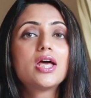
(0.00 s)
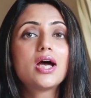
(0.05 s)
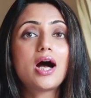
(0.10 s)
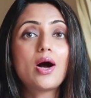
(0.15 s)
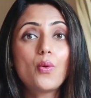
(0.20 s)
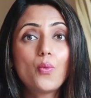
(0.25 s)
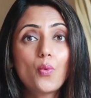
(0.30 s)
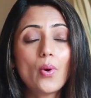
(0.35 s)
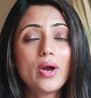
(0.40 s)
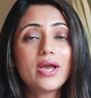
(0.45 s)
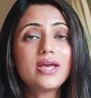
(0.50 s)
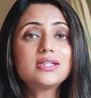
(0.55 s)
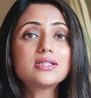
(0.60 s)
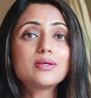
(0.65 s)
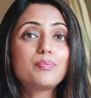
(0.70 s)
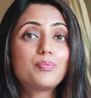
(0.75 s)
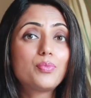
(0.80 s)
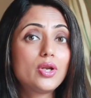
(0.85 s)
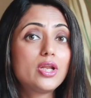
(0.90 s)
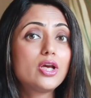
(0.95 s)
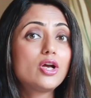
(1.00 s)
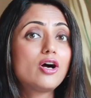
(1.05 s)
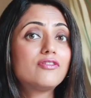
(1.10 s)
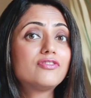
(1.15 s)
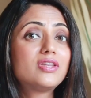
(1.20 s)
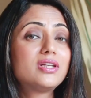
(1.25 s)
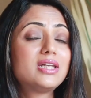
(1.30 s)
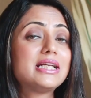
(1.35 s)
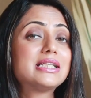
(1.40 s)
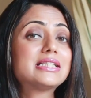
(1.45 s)
avoid pulling
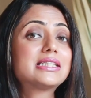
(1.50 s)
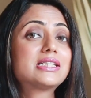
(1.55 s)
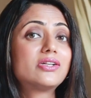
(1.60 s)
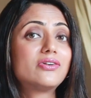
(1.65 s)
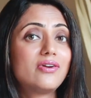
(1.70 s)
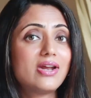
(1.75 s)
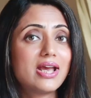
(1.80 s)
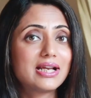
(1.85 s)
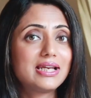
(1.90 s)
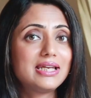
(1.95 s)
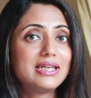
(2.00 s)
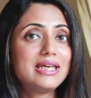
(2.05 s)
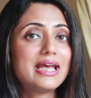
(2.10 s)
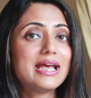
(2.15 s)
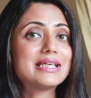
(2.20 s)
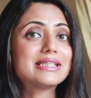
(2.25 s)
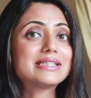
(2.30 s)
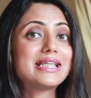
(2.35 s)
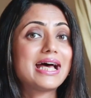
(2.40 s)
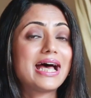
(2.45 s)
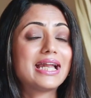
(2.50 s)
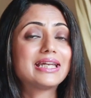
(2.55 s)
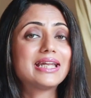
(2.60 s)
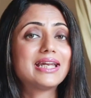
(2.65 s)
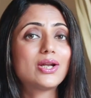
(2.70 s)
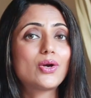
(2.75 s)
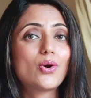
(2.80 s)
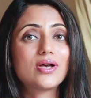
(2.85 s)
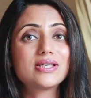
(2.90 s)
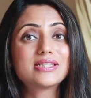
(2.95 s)
off the nails directly, as that
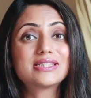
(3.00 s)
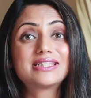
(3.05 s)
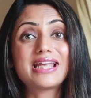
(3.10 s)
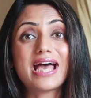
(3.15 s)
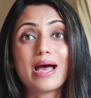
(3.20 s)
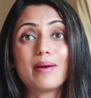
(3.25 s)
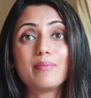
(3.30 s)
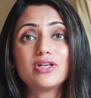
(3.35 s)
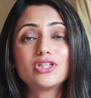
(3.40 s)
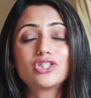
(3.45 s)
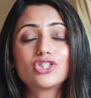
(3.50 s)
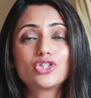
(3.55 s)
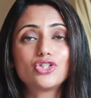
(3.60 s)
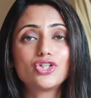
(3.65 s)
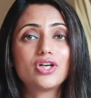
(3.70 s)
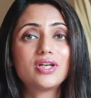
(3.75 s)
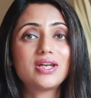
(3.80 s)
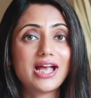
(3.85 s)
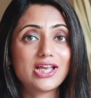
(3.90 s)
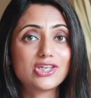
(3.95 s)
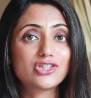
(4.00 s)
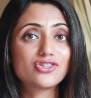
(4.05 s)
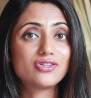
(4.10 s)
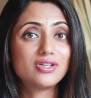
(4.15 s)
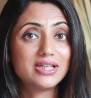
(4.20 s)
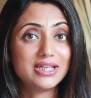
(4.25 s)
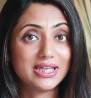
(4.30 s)
can cause damage to your natural